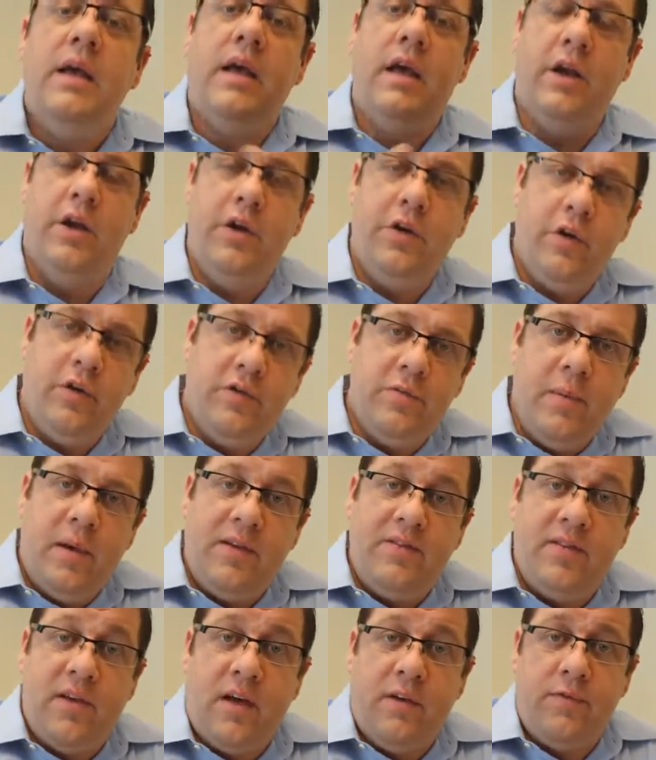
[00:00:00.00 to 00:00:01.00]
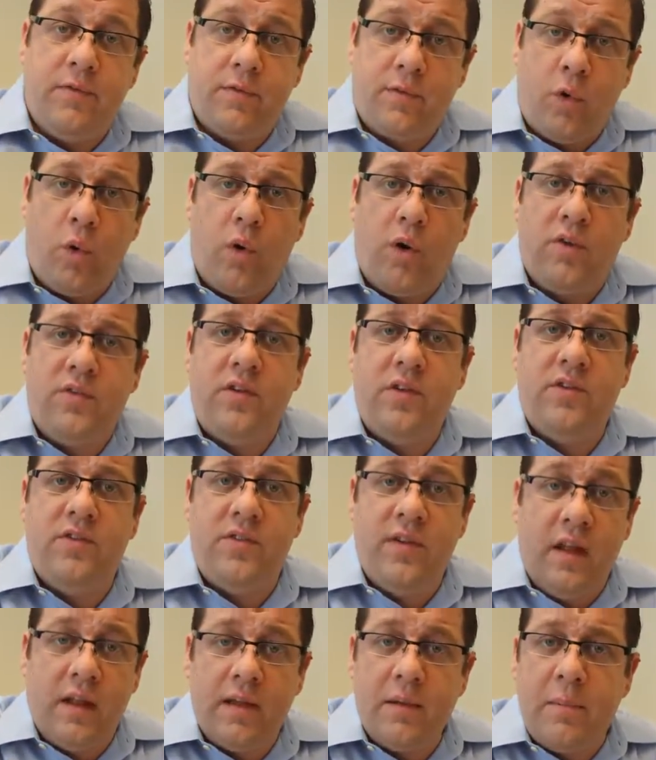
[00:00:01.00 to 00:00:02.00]
introduce myself, of course, as
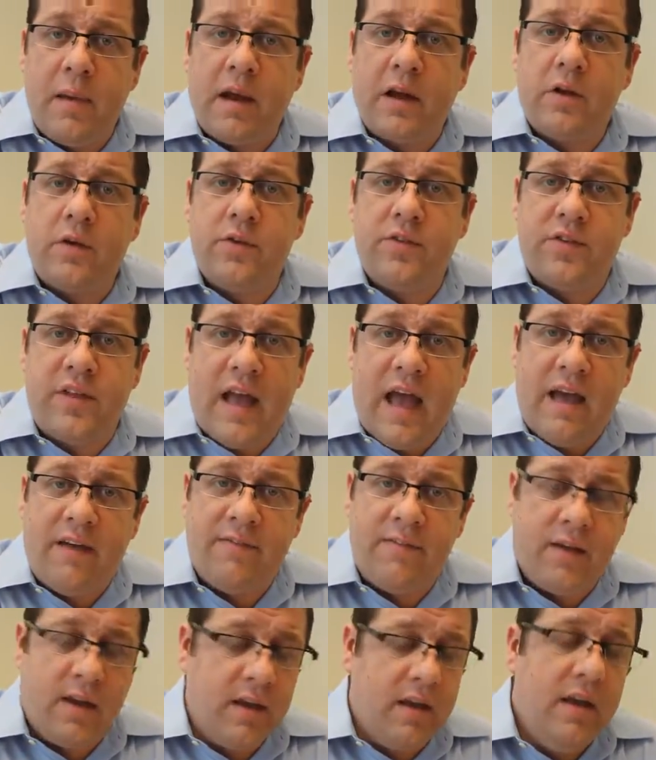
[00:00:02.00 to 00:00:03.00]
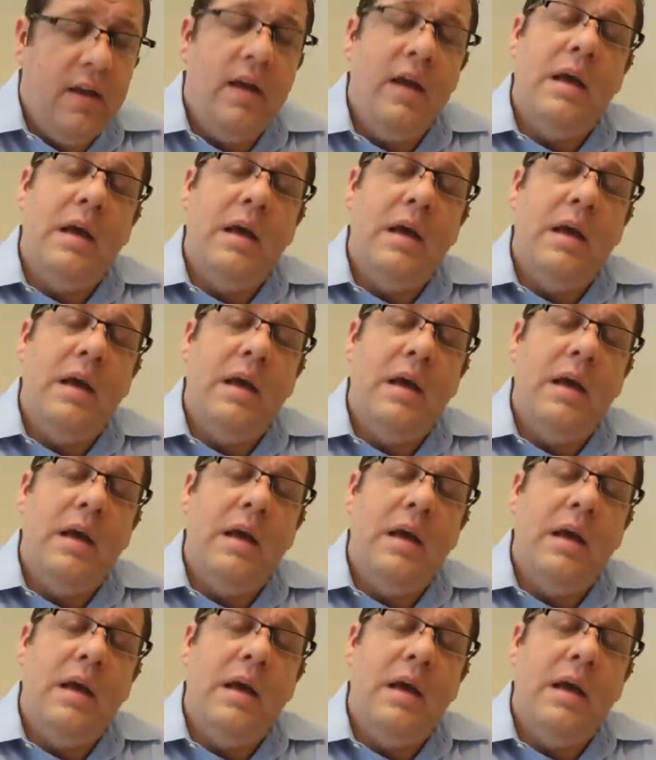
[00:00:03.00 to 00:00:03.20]
Snelly Medical Staffing,